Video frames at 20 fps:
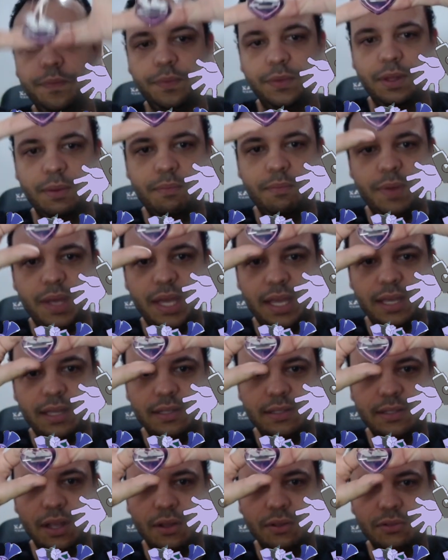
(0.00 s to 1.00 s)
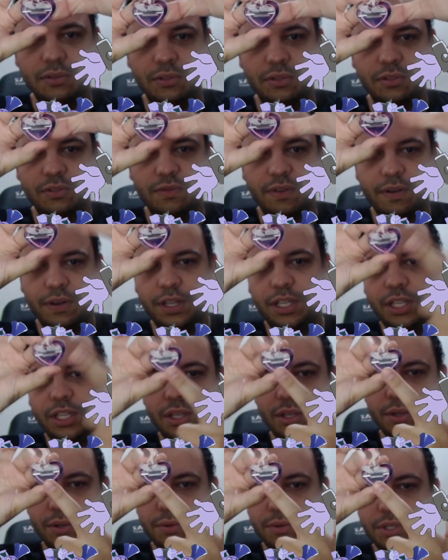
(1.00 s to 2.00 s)
The base also looks very
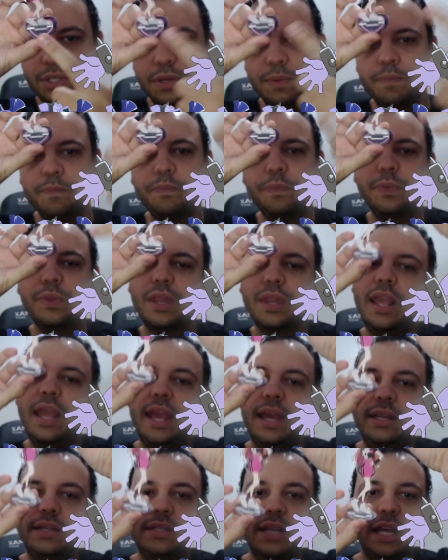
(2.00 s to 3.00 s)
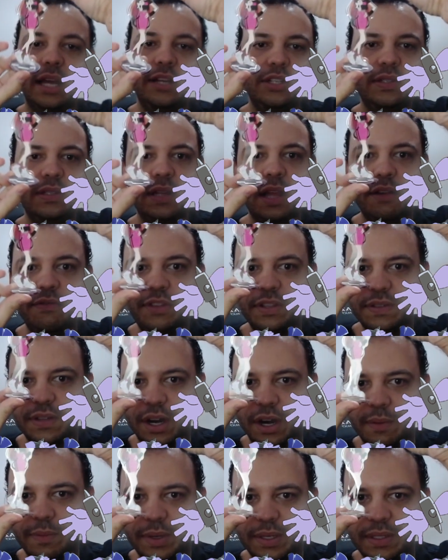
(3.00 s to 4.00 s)
cute. And I just love this
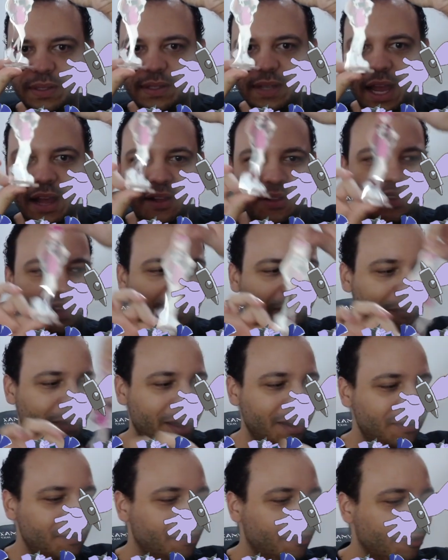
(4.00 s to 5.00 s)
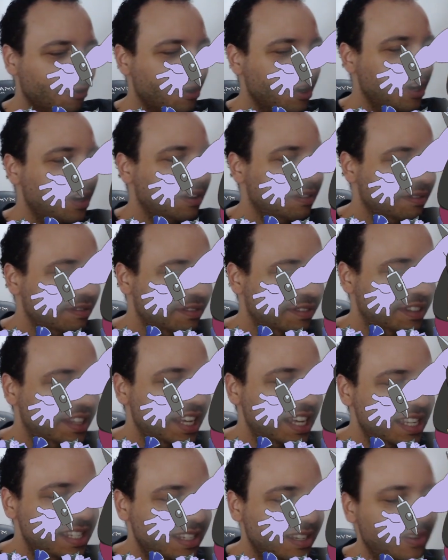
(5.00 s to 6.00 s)
urban style they went for
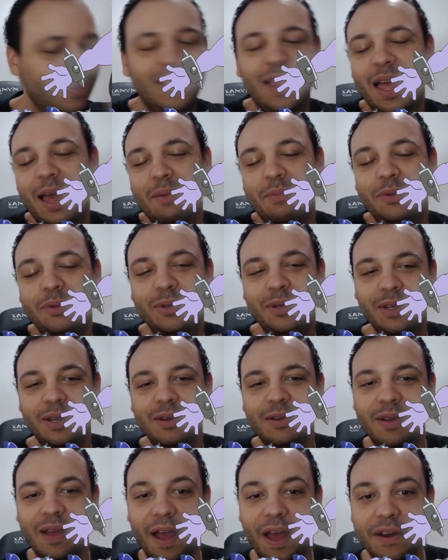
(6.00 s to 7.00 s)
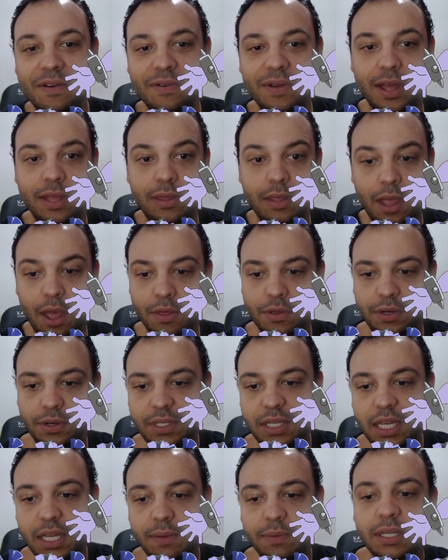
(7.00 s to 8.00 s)
this collab between Hirogaru and the other
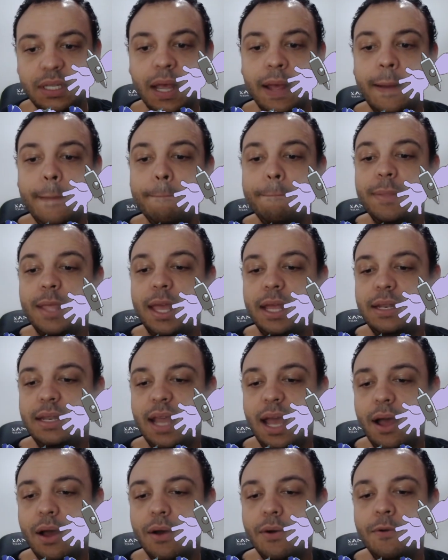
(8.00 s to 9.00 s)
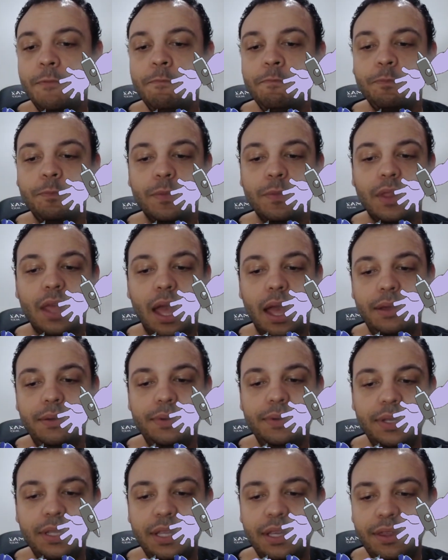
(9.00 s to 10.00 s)
teams. And now I
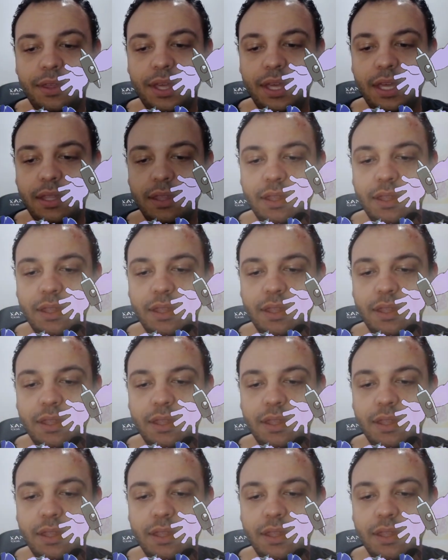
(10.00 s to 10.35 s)
really think